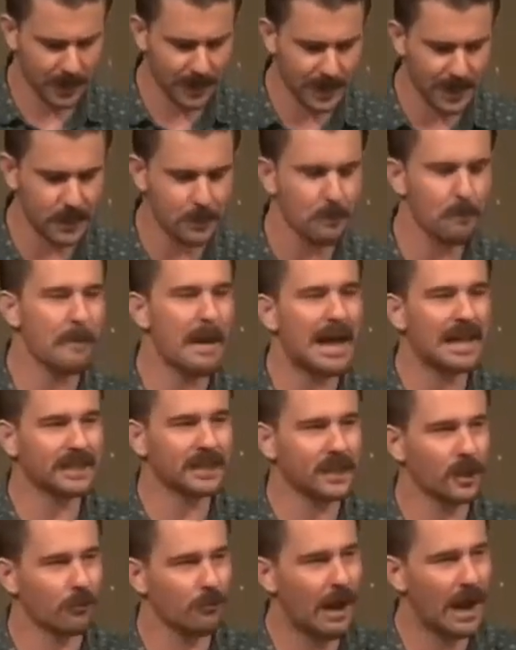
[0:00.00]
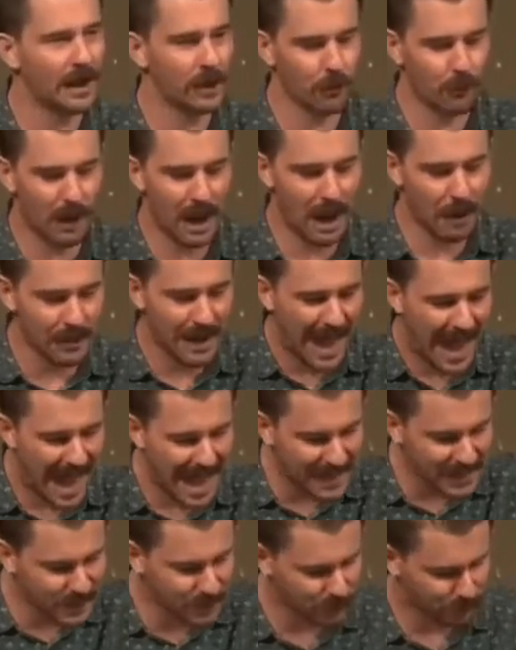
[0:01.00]
He didn't masquerade around
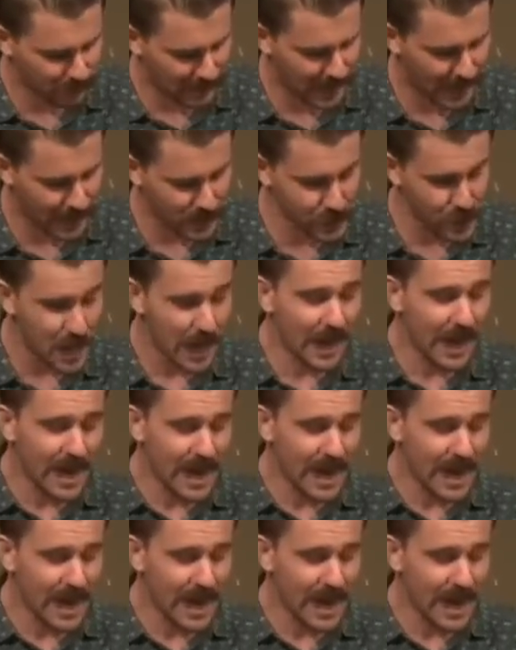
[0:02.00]
as flesh,